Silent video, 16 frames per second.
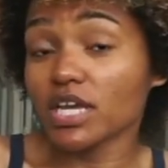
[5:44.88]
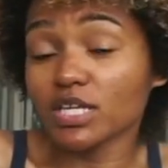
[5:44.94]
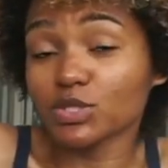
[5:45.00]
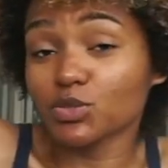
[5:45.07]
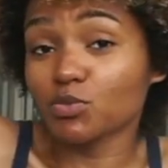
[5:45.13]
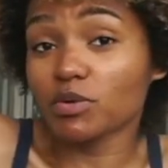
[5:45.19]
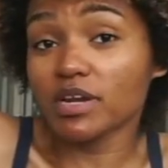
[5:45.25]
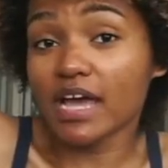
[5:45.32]
is
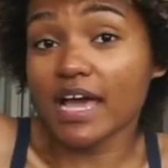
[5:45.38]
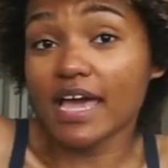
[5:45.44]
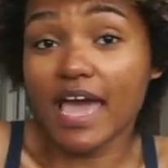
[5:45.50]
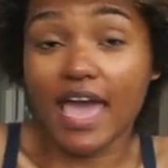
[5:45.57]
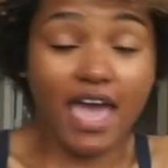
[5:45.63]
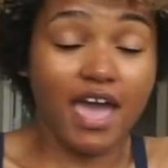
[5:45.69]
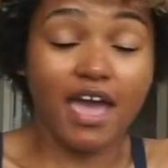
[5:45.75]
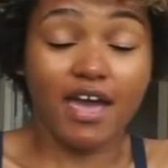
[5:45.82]
what I
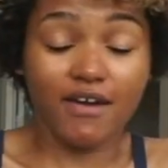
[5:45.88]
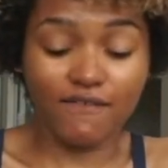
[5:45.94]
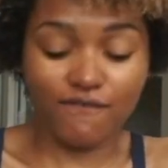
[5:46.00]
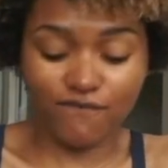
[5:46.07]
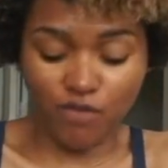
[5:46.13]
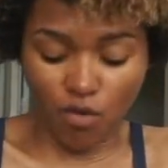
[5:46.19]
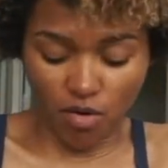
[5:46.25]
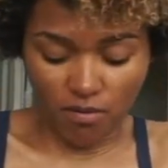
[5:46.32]
have
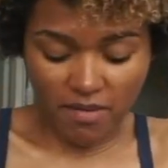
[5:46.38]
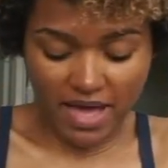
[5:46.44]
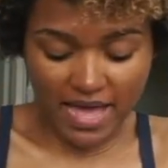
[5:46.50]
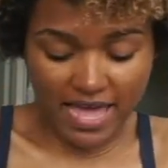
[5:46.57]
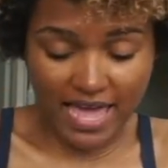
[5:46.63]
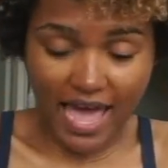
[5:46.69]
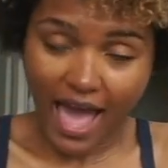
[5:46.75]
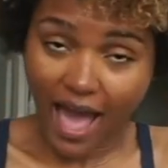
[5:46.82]
for
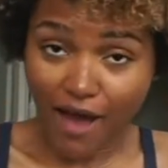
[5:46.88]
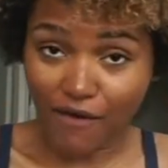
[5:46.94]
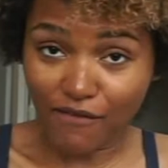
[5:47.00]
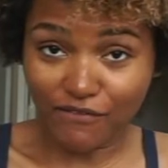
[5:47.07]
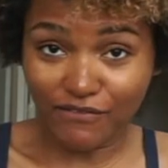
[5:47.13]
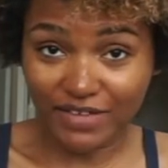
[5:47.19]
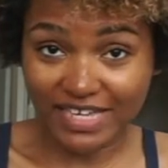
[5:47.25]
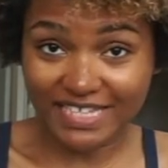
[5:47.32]
my
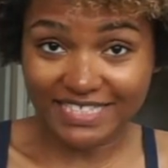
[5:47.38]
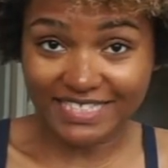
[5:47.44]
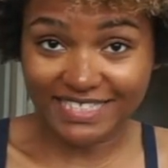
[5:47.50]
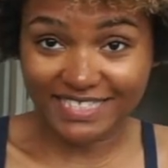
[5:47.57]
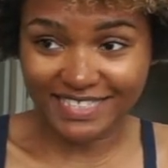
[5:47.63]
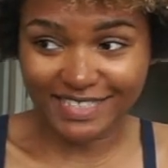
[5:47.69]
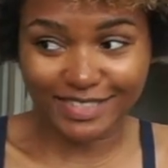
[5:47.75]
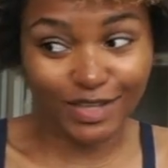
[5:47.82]
outfit
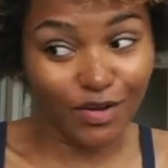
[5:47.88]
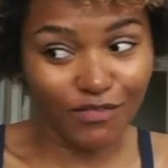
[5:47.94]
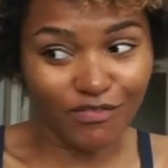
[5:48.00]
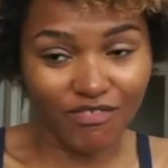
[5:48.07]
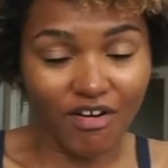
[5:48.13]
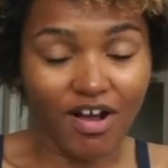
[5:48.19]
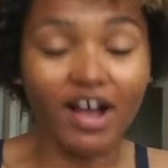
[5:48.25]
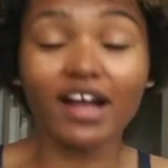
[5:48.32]
so
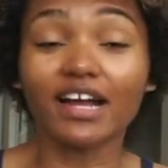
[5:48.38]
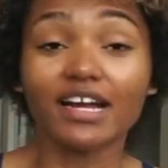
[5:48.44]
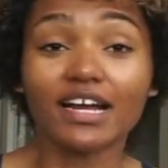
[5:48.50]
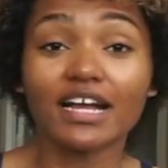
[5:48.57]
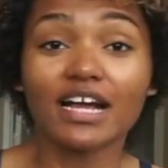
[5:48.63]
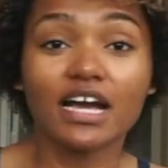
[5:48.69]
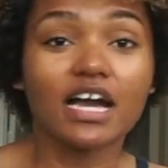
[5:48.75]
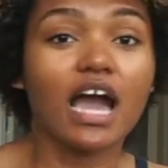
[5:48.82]
far.
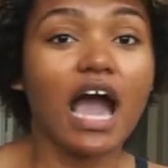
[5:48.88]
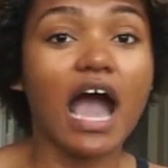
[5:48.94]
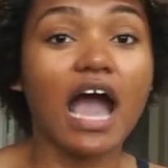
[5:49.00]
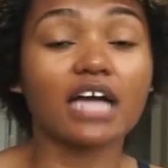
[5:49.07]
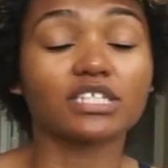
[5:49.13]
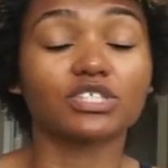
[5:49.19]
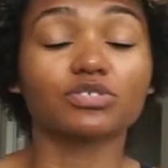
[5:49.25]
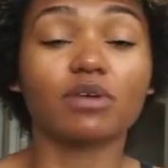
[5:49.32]

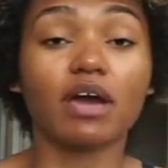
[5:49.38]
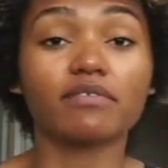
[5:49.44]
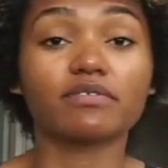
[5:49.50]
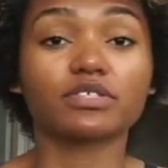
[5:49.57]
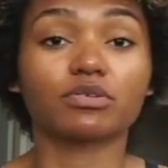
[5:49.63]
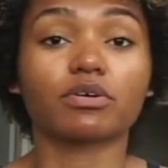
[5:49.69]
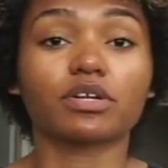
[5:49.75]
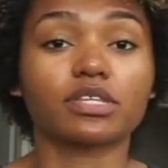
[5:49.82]
I do have a
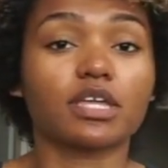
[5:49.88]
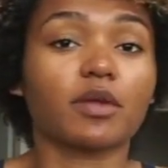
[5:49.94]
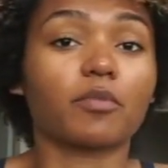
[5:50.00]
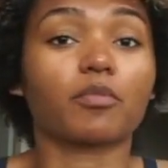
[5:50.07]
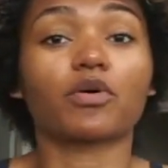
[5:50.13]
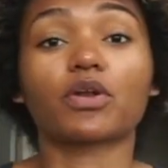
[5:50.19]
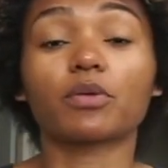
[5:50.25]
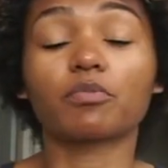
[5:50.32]
sweater that I'm
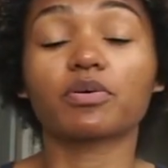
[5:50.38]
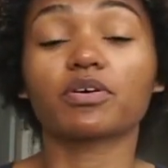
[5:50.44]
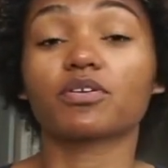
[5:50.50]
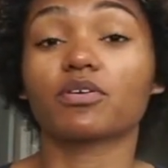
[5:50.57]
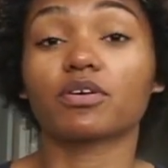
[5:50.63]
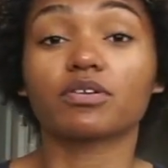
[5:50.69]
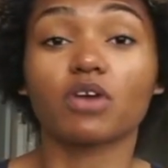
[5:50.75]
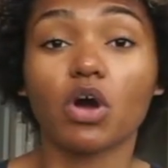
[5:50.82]
going to put
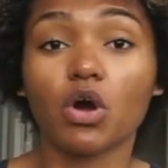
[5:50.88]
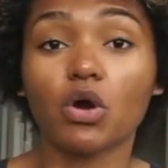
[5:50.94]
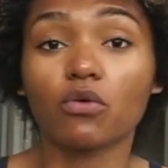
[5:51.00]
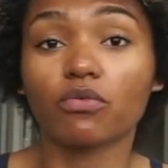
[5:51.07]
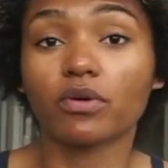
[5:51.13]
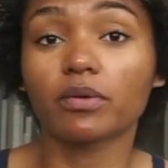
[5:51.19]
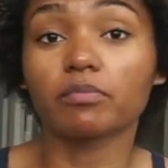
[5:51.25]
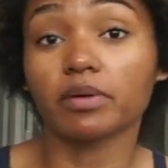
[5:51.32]
on
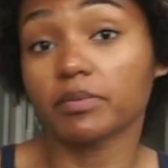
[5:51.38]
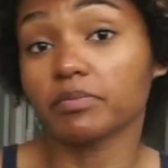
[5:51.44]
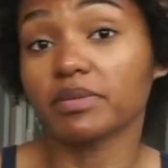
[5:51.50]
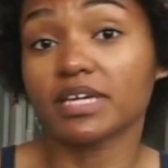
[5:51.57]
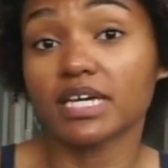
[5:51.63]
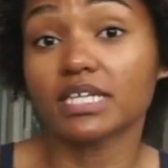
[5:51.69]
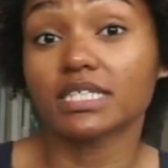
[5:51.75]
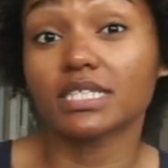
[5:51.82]
over it, but
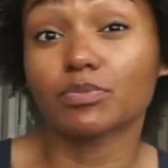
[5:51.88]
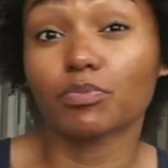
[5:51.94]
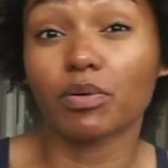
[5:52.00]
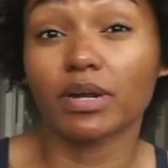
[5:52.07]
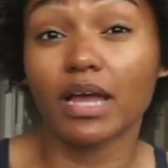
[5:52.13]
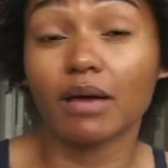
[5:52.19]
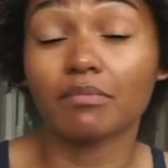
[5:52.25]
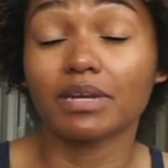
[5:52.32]
because it's
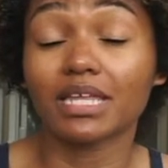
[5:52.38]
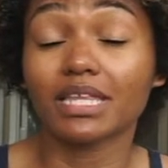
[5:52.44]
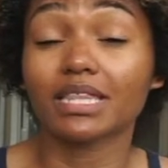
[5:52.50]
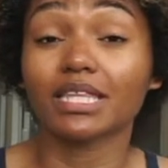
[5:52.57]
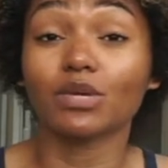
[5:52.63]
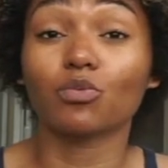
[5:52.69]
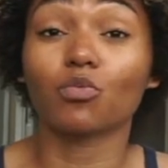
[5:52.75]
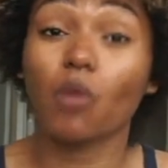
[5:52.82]

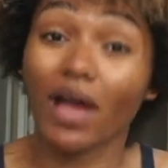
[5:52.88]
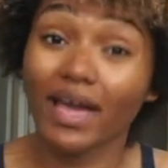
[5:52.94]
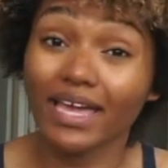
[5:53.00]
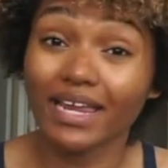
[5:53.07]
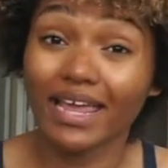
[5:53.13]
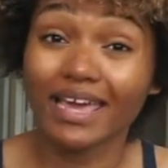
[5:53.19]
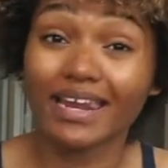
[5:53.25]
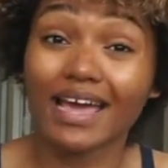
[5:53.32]
predominantly
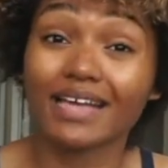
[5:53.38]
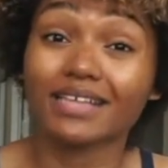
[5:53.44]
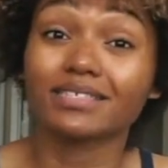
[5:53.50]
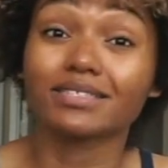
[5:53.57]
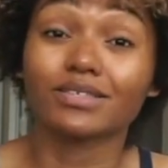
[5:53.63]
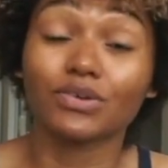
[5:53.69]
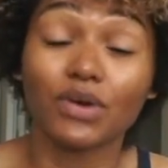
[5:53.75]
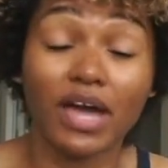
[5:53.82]
white and I
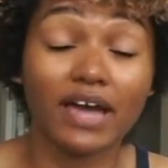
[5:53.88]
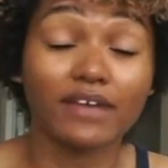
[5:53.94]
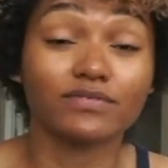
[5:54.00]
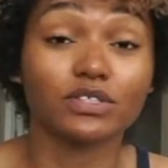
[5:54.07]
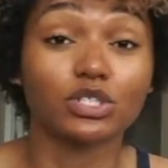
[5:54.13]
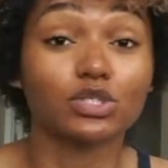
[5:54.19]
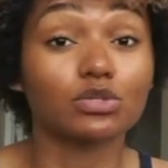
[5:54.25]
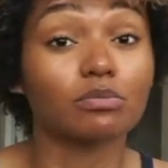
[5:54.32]
still have
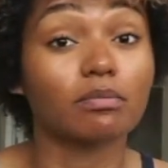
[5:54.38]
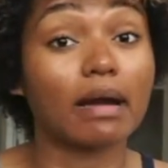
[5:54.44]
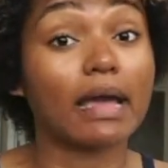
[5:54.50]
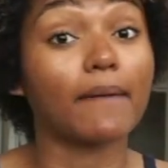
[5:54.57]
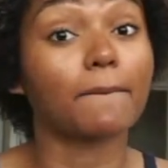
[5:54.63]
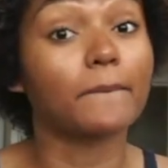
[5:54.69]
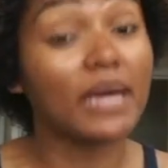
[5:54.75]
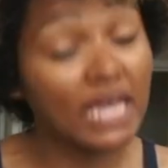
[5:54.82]
to do my
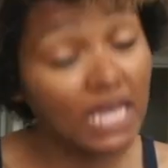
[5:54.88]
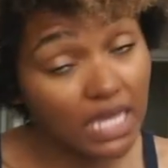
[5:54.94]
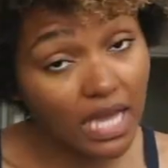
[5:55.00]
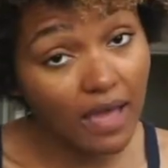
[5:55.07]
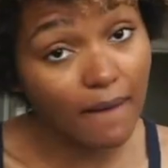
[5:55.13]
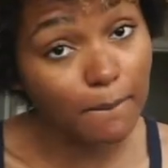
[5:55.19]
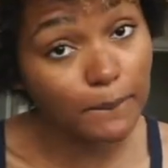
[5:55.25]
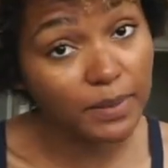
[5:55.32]

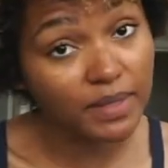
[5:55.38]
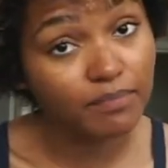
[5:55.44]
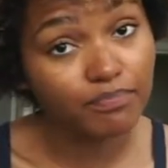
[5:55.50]
makeup,